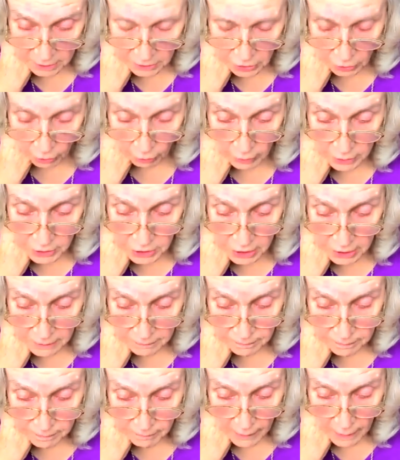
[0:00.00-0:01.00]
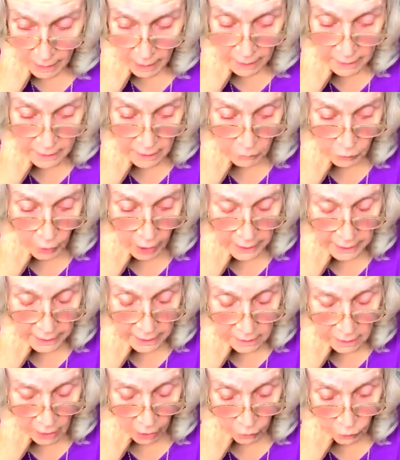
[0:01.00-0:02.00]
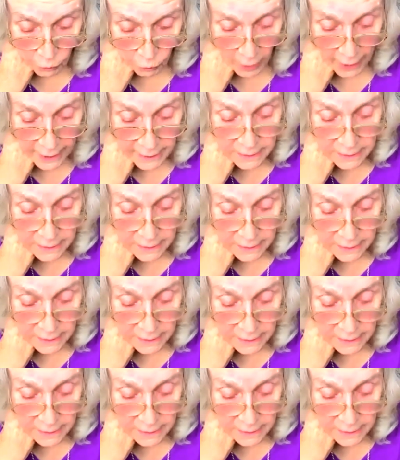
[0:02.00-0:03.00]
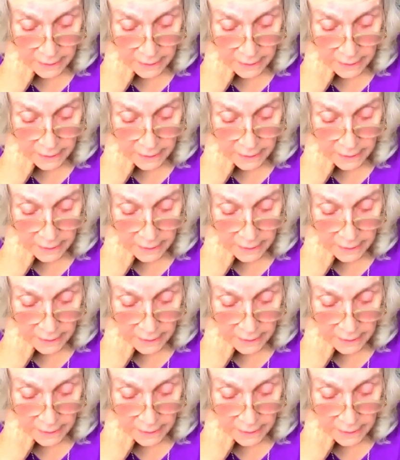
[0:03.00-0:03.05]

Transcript: George and the one in Knoll West were